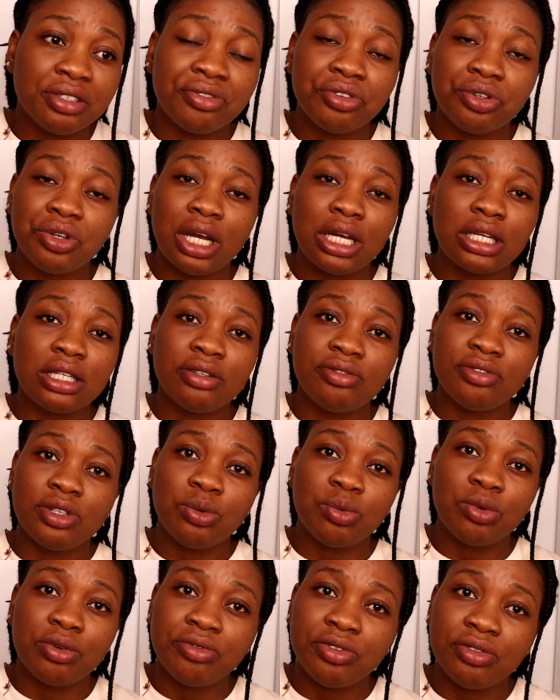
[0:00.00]
If you go and give
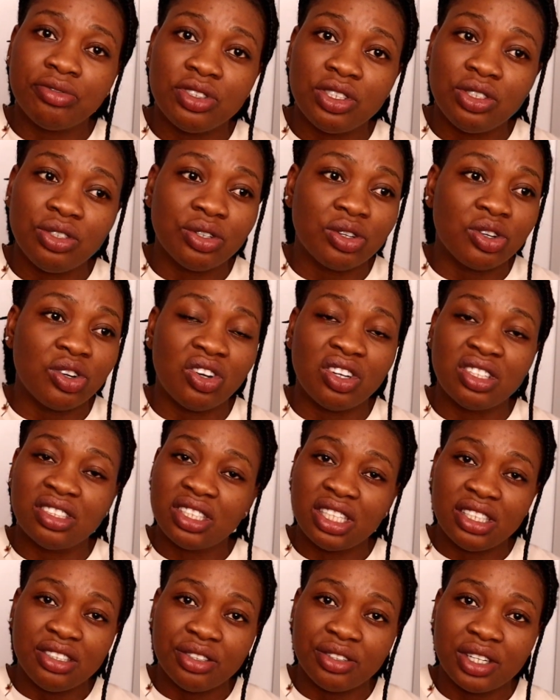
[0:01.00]
them 150 euro,
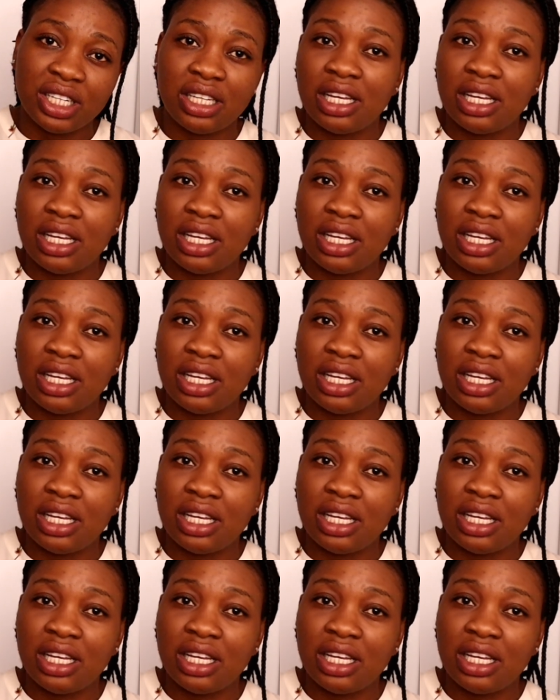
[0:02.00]
100 euro